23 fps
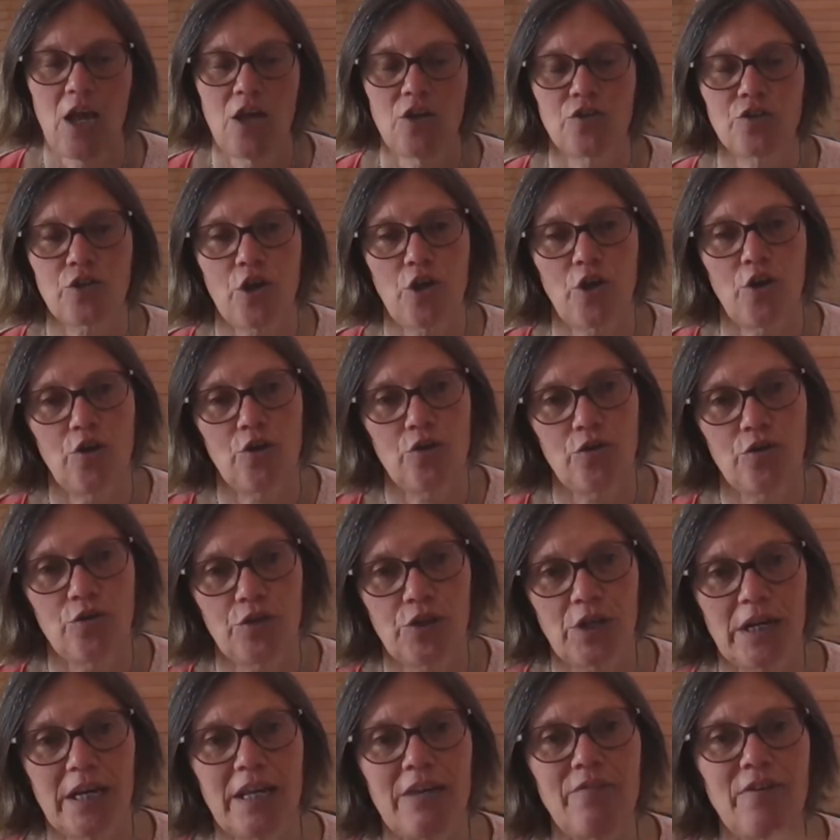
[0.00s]
So
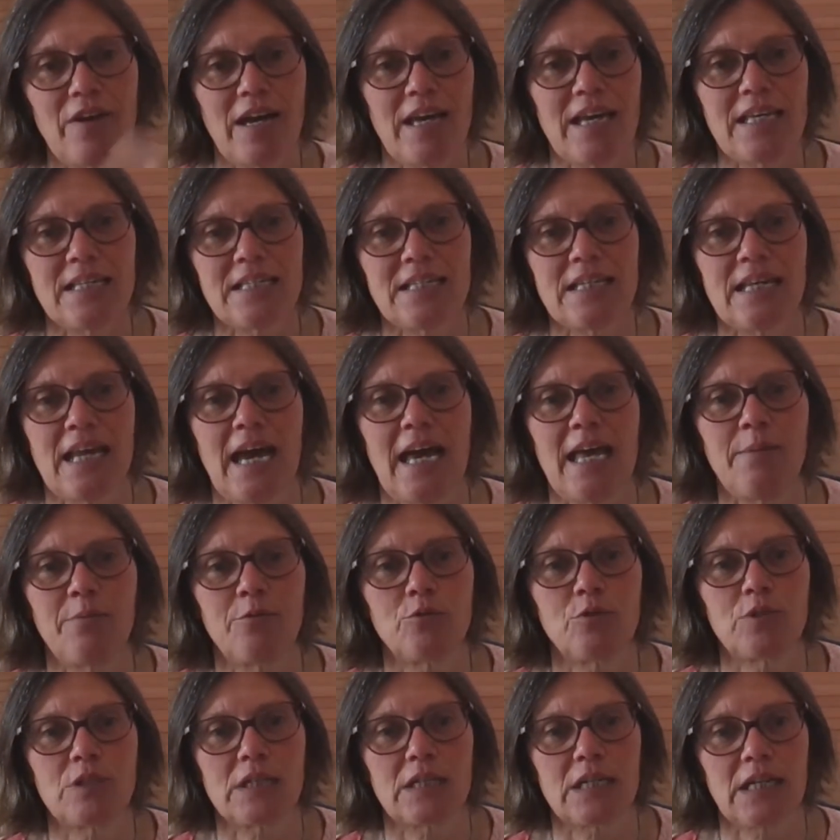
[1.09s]
the liver isn't
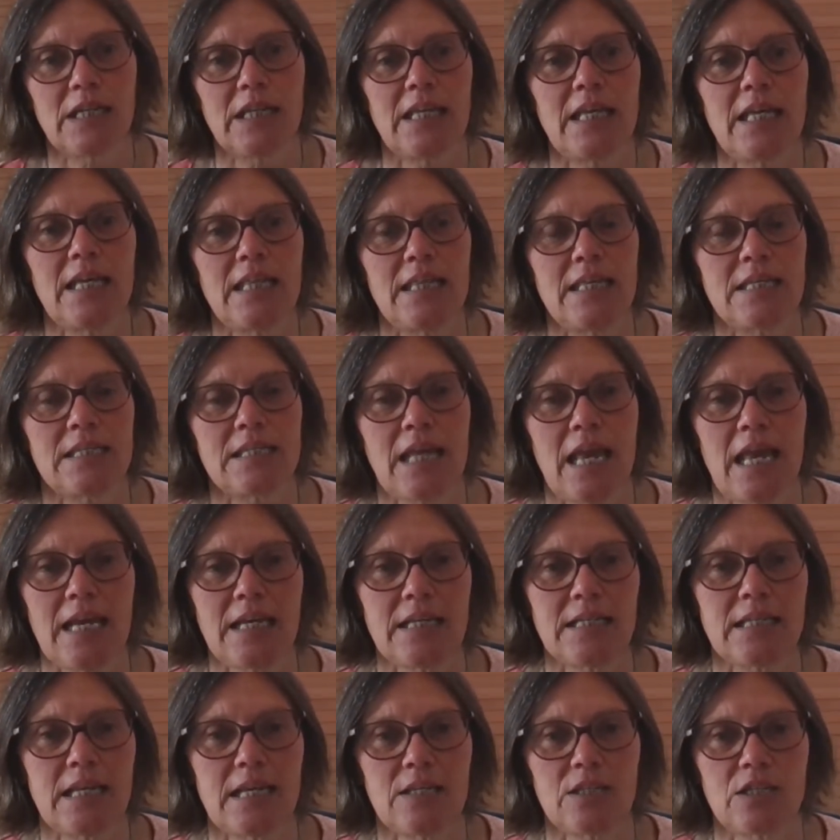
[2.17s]
able to clear this
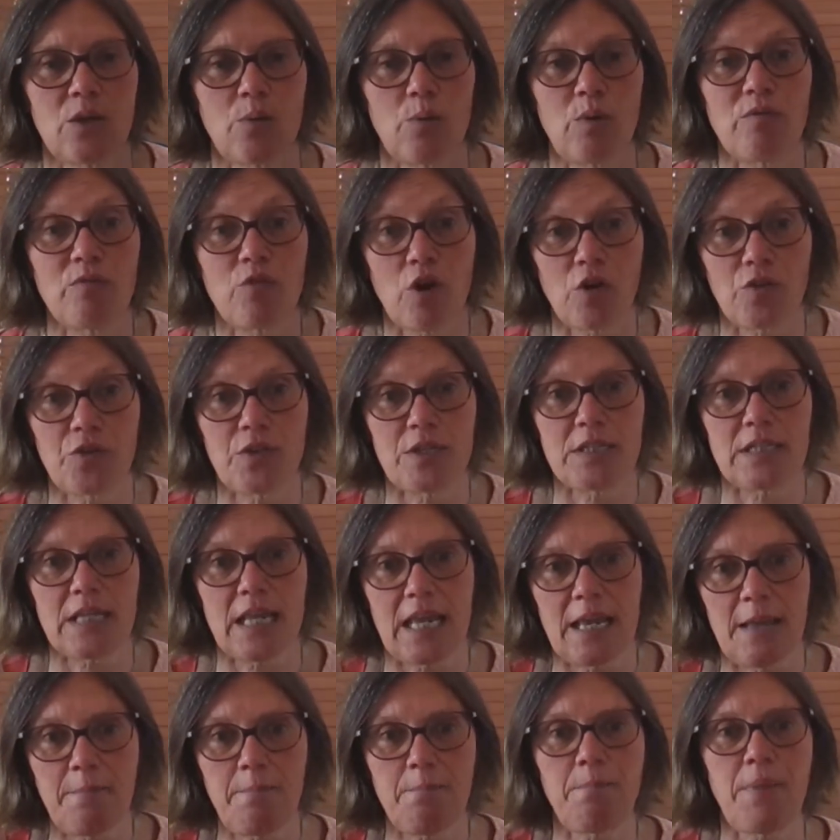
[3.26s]
excess, so we've got this
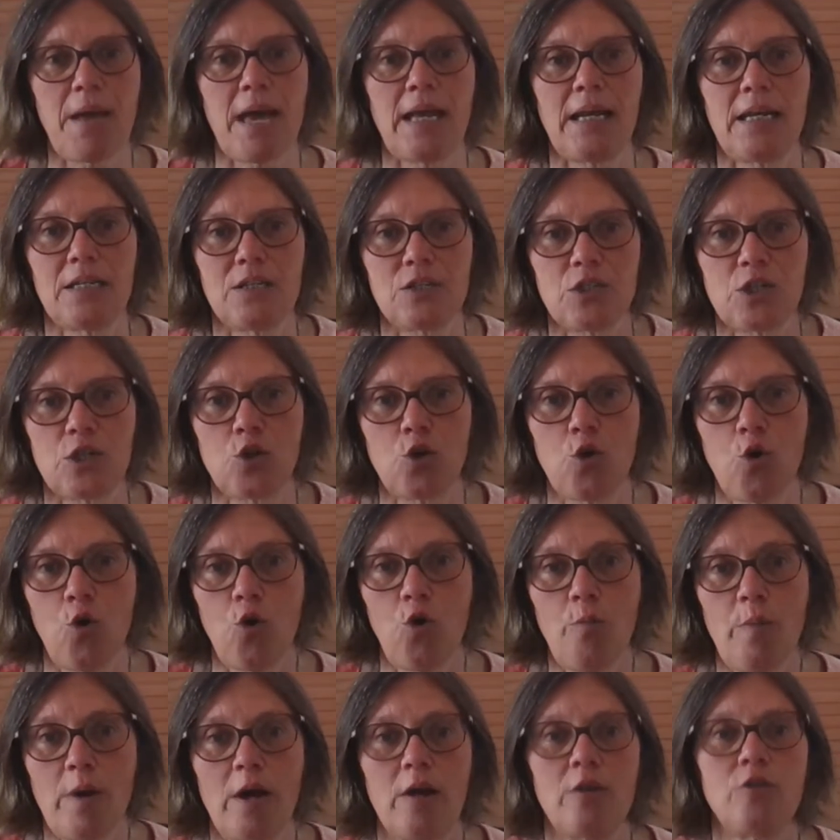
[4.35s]
imbalance in
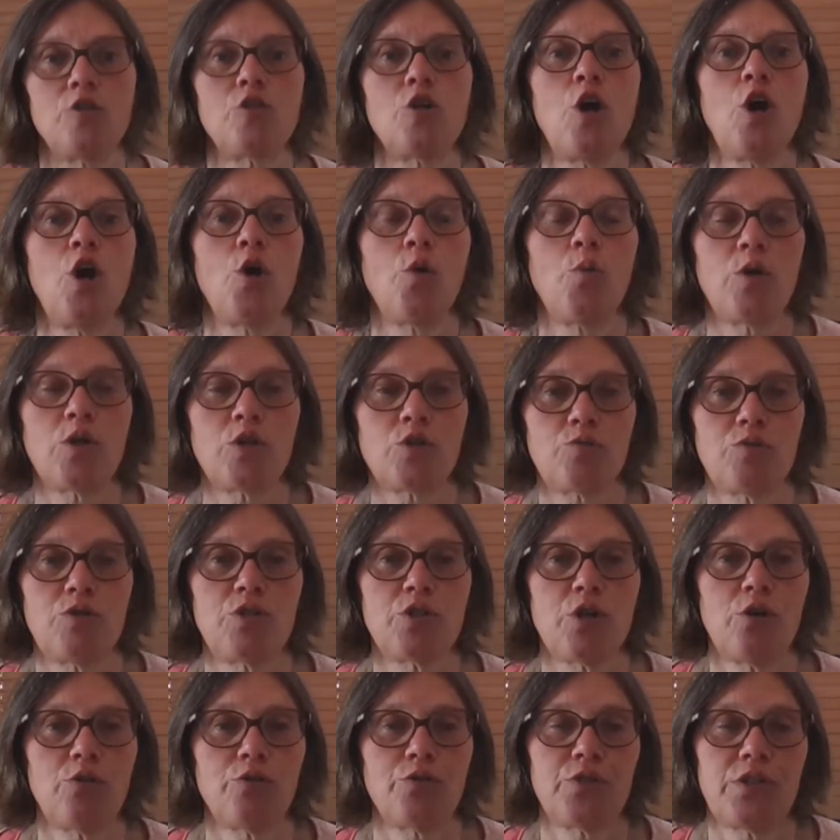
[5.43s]
hormones, which
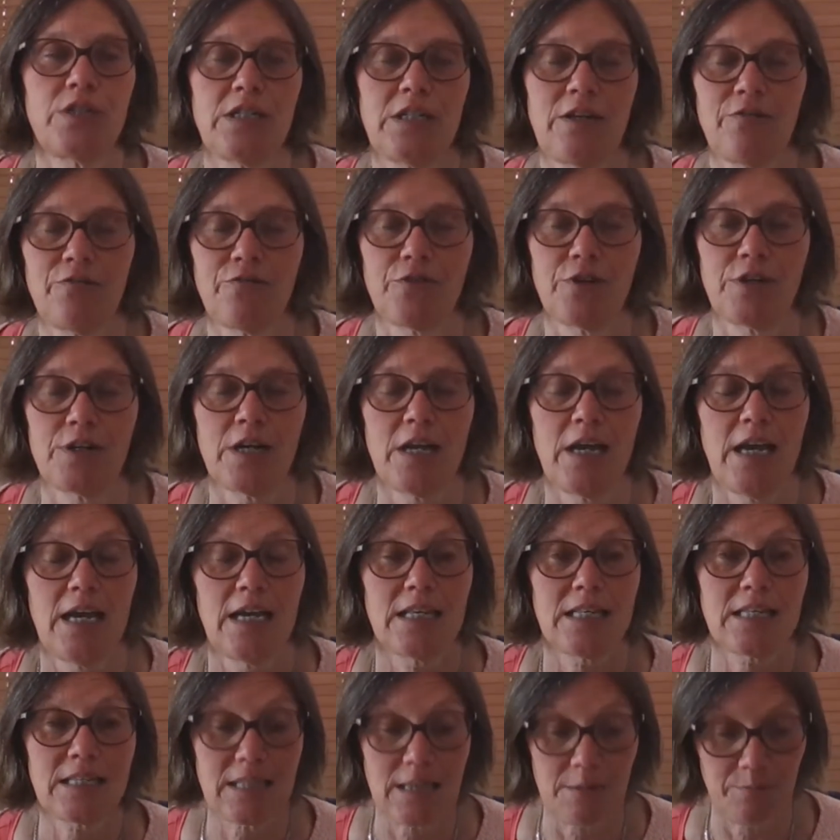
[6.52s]
results in different
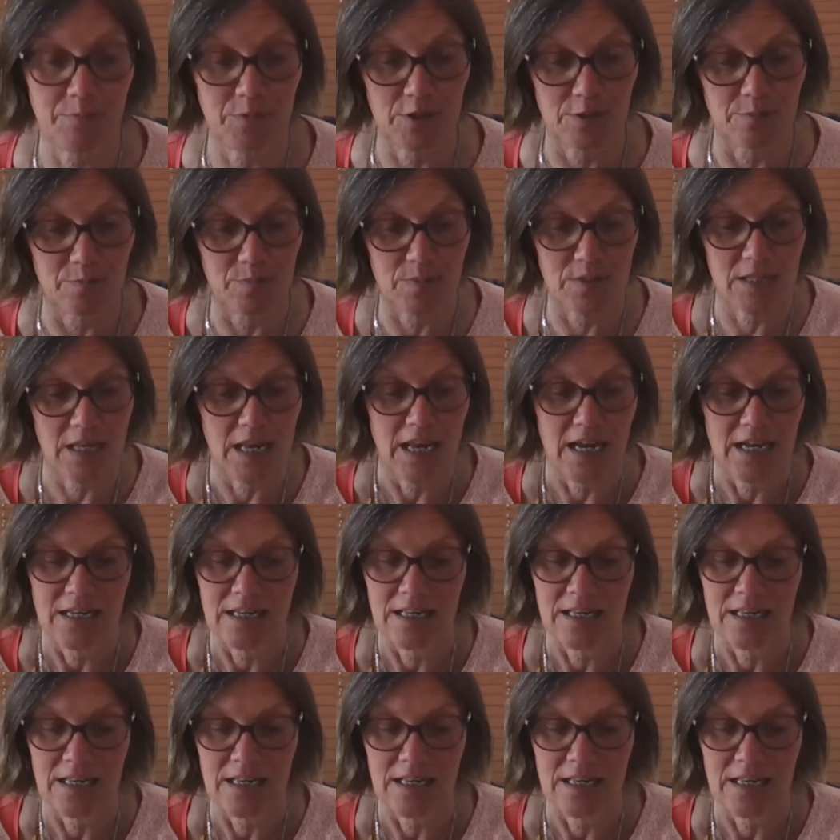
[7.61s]
symptoms,